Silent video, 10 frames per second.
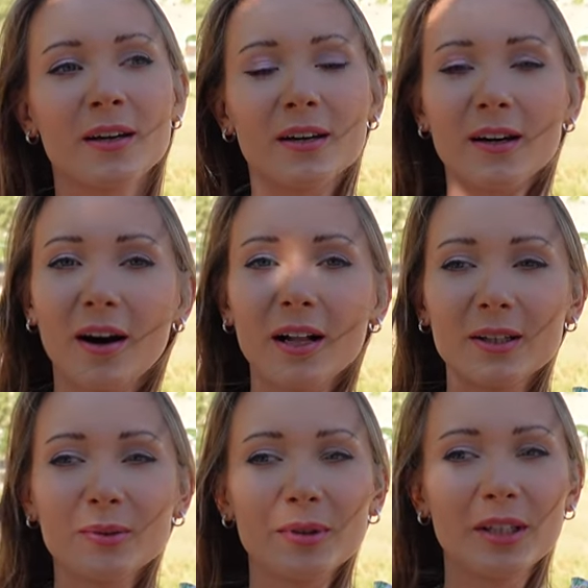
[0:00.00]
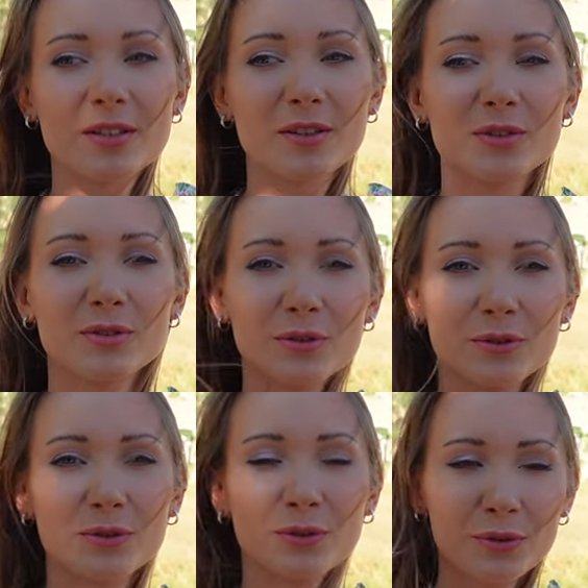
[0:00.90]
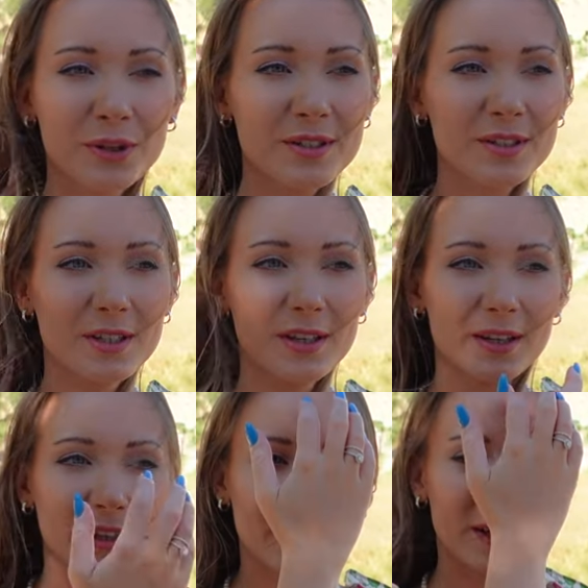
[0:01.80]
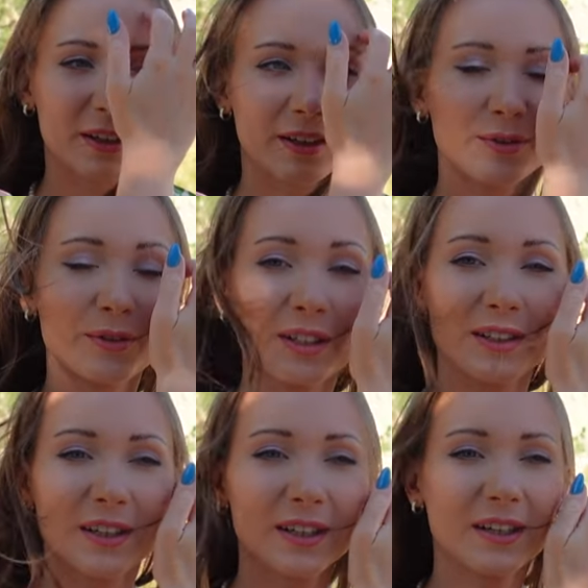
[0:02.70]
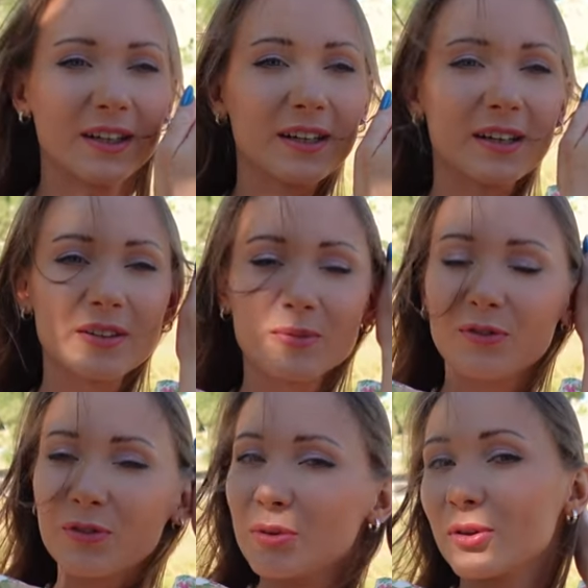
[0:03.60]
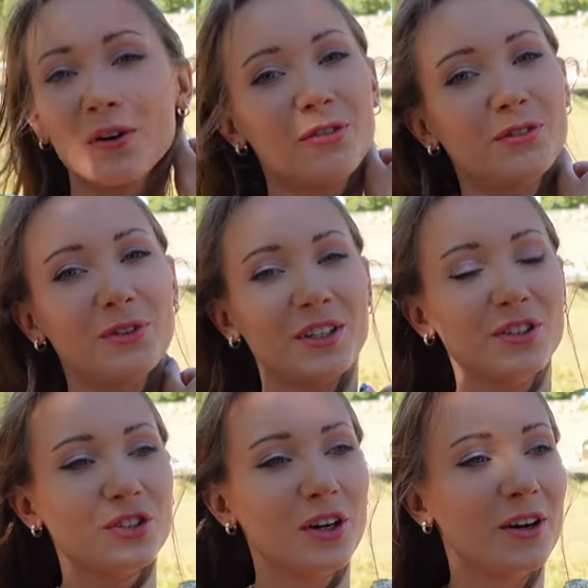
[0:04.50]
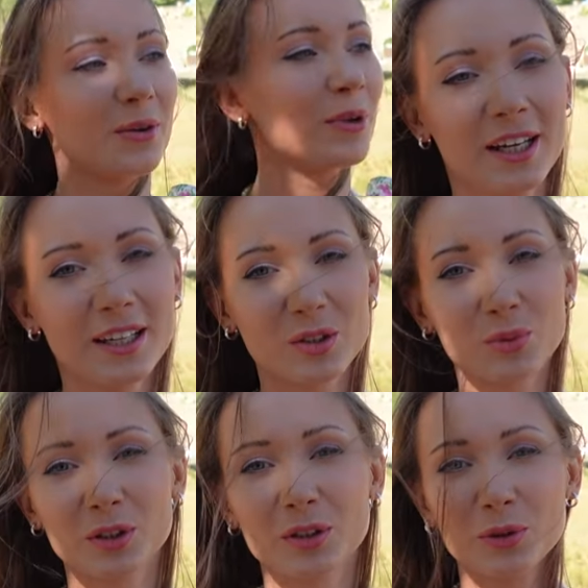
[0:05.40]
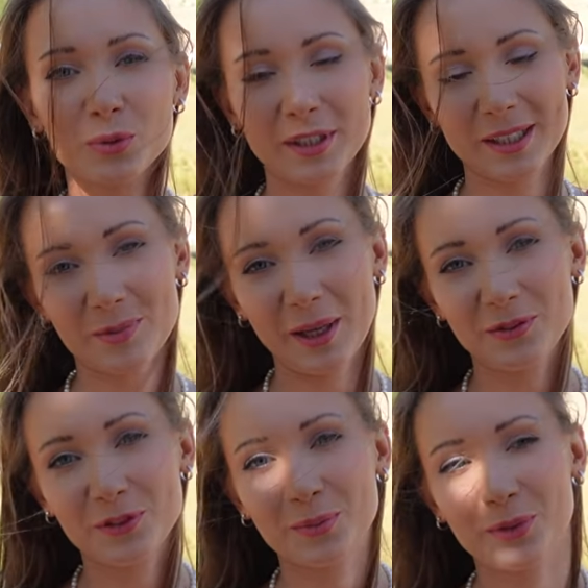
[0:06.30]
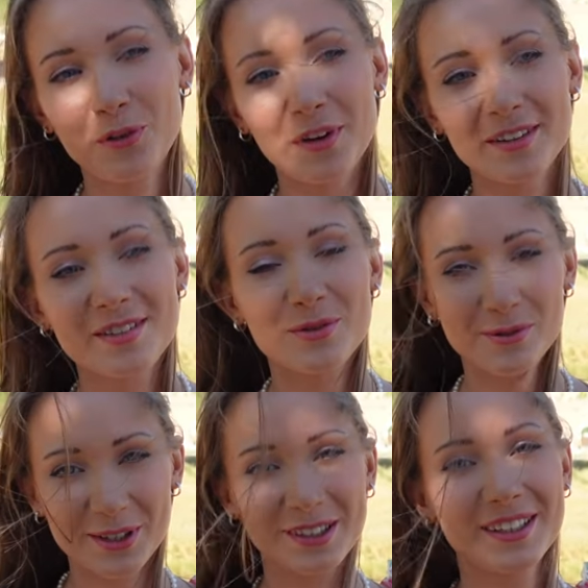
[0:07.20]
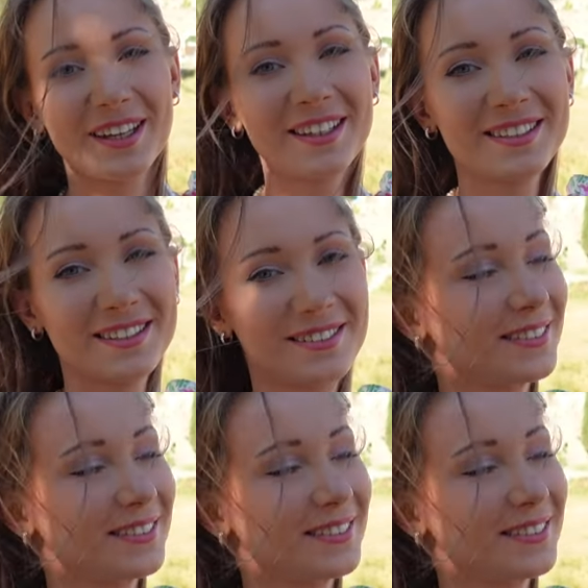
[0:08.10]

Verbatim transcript: calm, it is not too touristy, uh, really full of French charm. It is what you would expect from Provence, really nice.